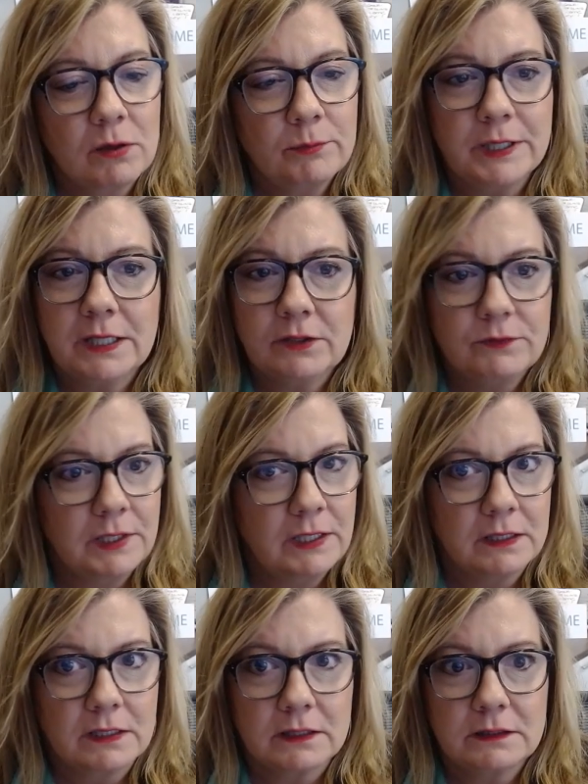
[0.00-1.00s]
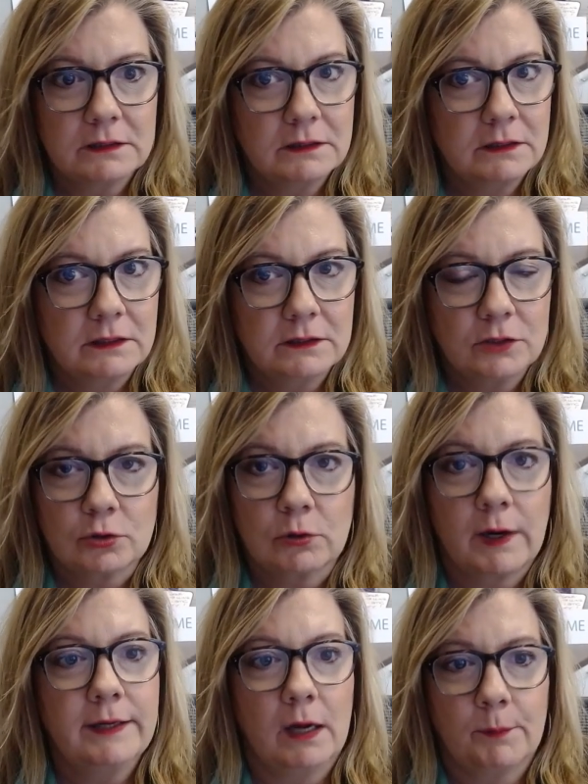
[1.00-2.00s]
so many unique,
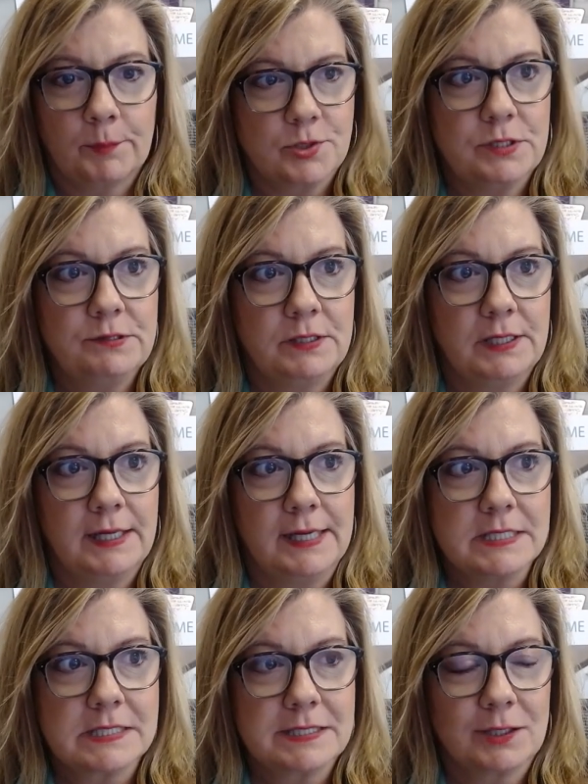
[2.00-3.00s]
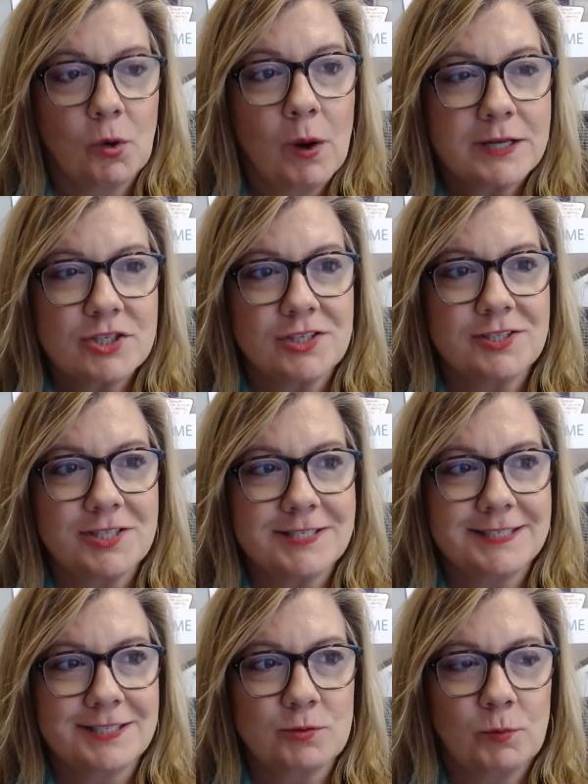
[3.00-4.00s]
great opportunities. The question
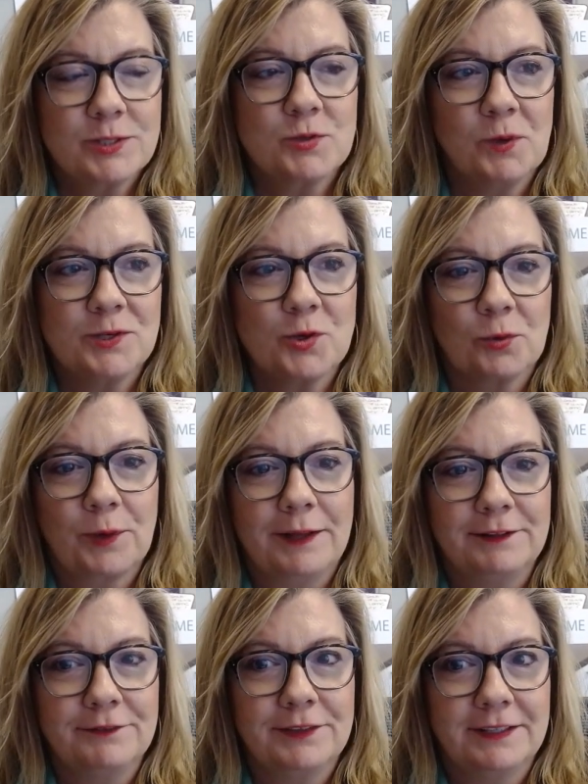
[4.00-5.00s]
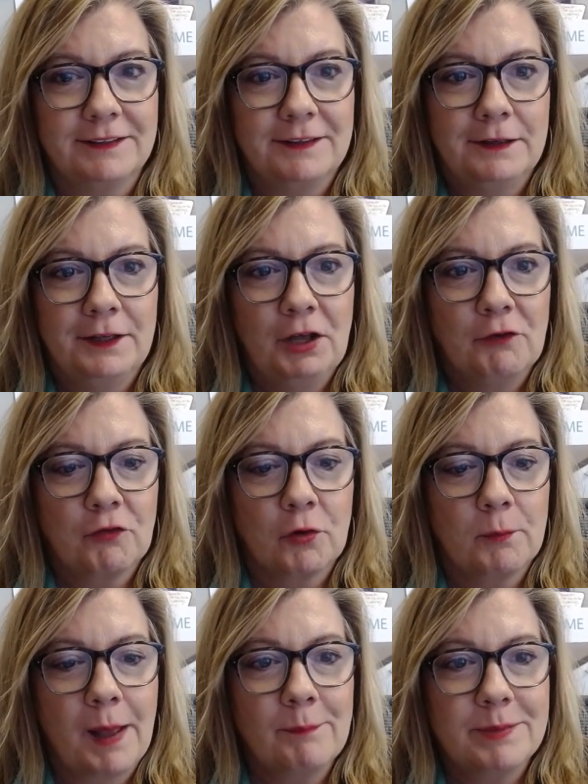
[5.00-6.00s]
just is, which ones are relevant for my